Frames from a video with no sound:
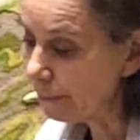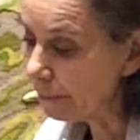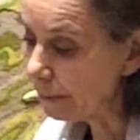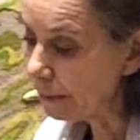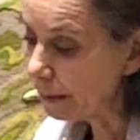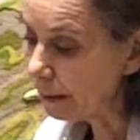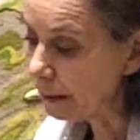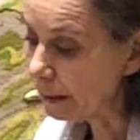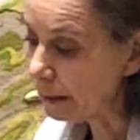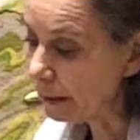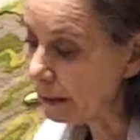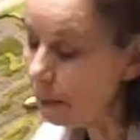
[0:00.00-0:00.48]

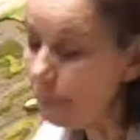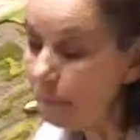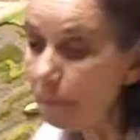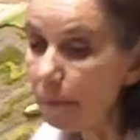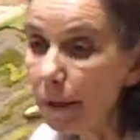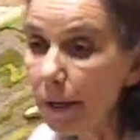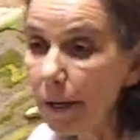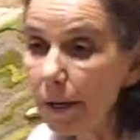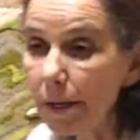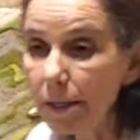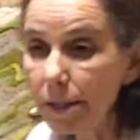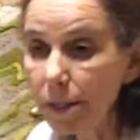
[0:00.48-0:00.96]
It
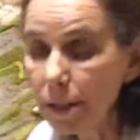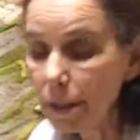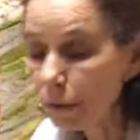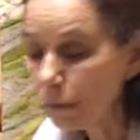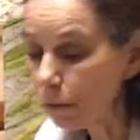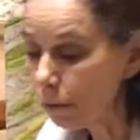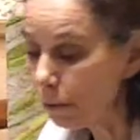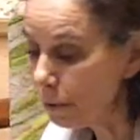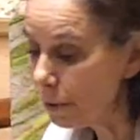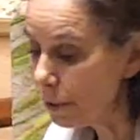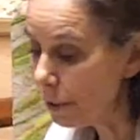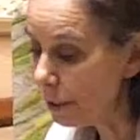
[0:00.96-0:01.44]
appears,
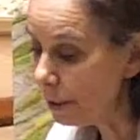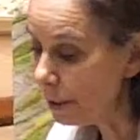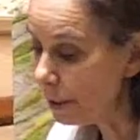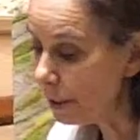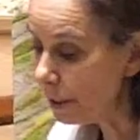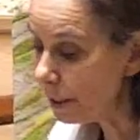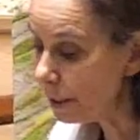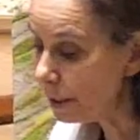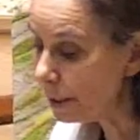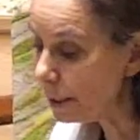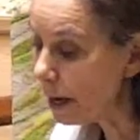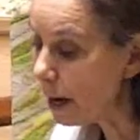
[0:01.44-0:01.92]
according
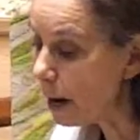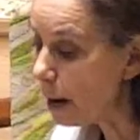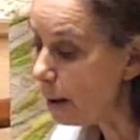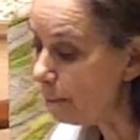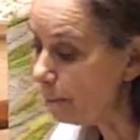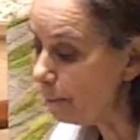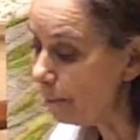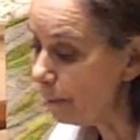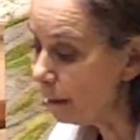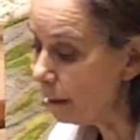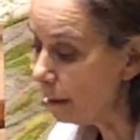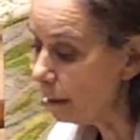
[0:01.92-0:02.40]
to
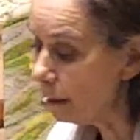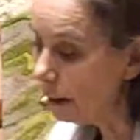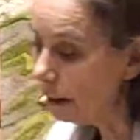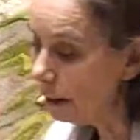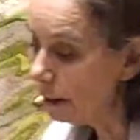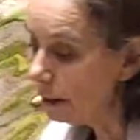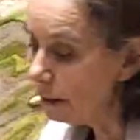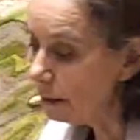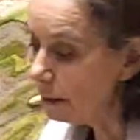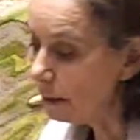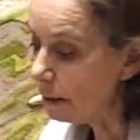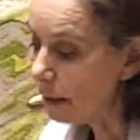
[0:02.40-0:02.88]
some,
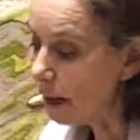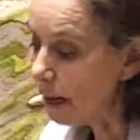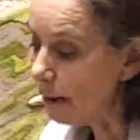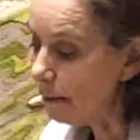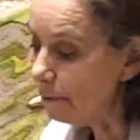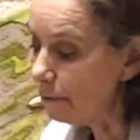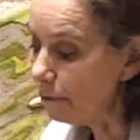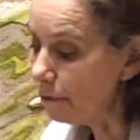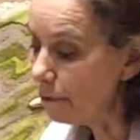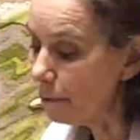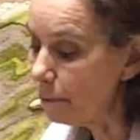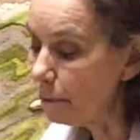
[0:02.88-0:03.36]
to
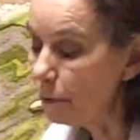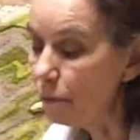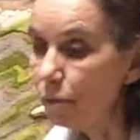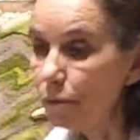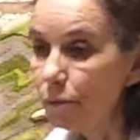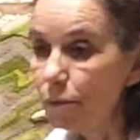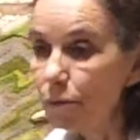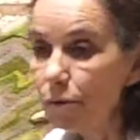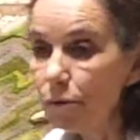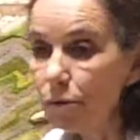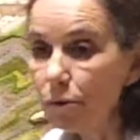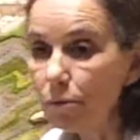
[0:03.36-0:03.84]
come from a
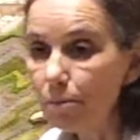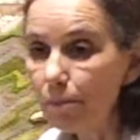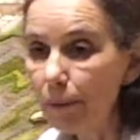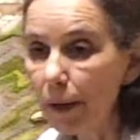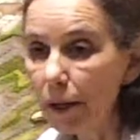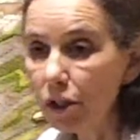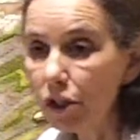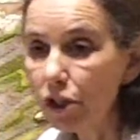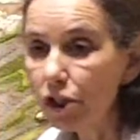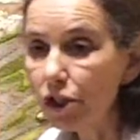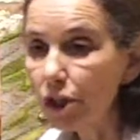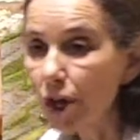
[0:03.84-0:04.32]
root
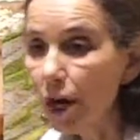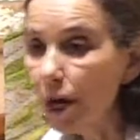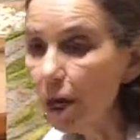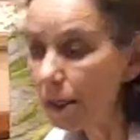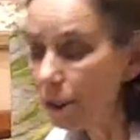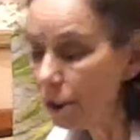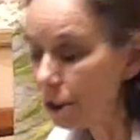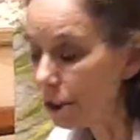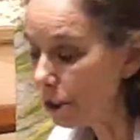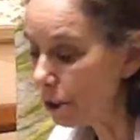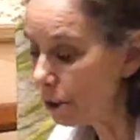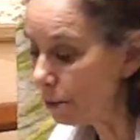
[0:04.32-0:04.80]

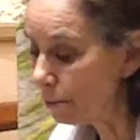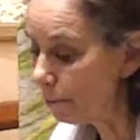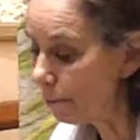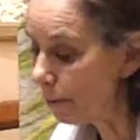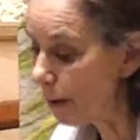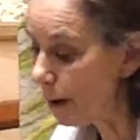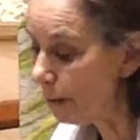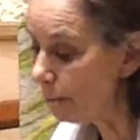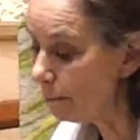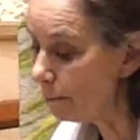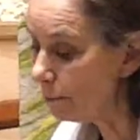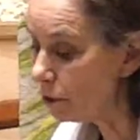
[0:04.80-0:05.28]
mashash,
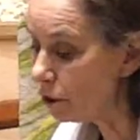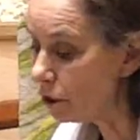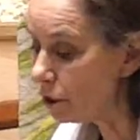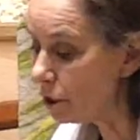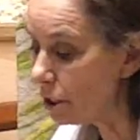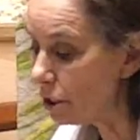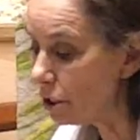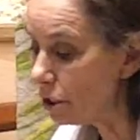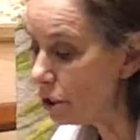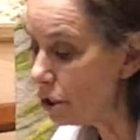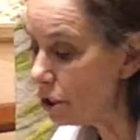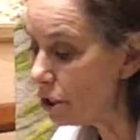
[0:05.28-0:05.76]
mem
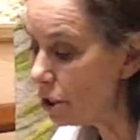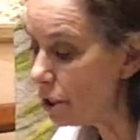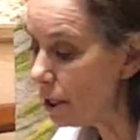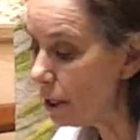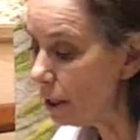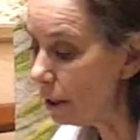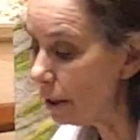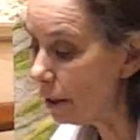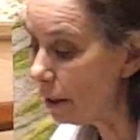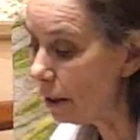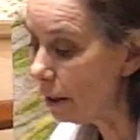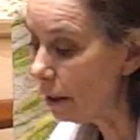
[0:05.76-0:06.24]
shin
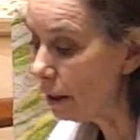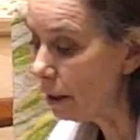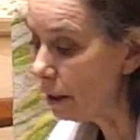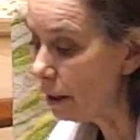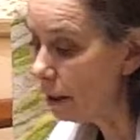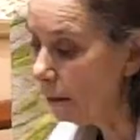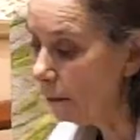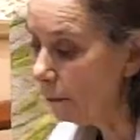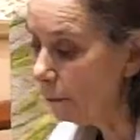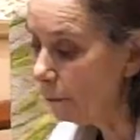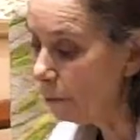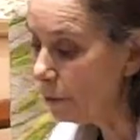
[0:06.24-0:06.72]
shin,
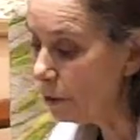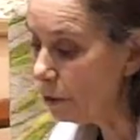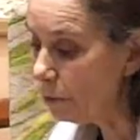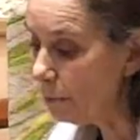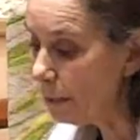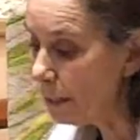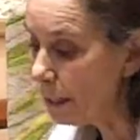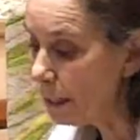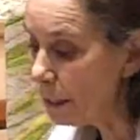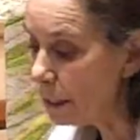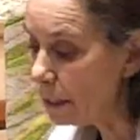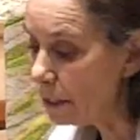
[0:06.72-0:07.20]
which
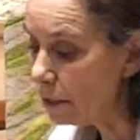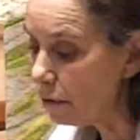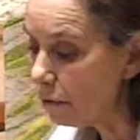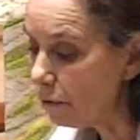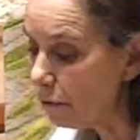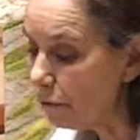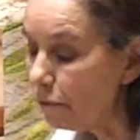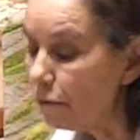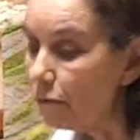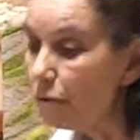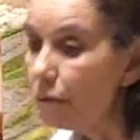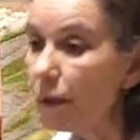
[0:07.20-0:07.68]
means to
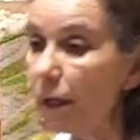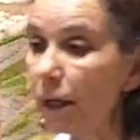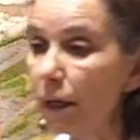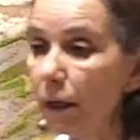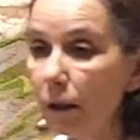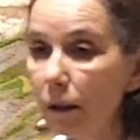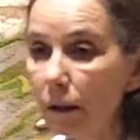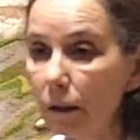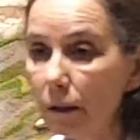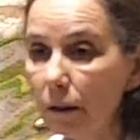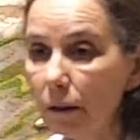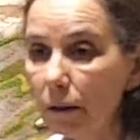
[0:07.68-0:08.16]

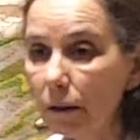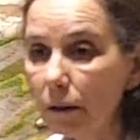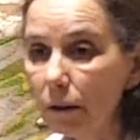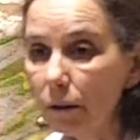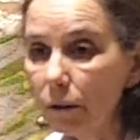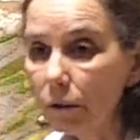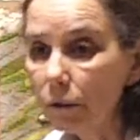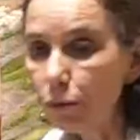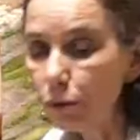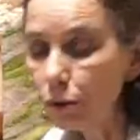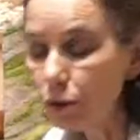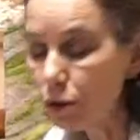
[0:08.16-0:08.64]
feel
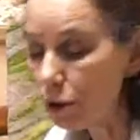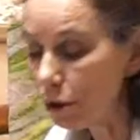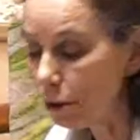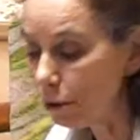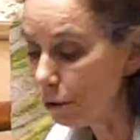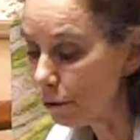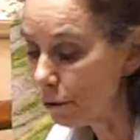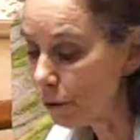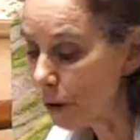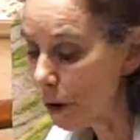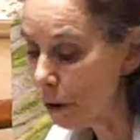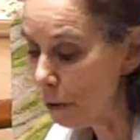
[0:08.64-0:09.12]
or to
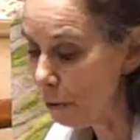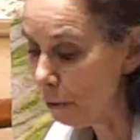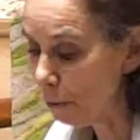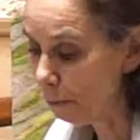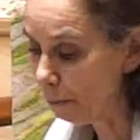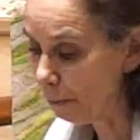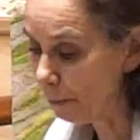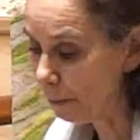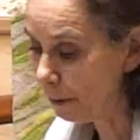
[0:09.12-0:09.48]
grope.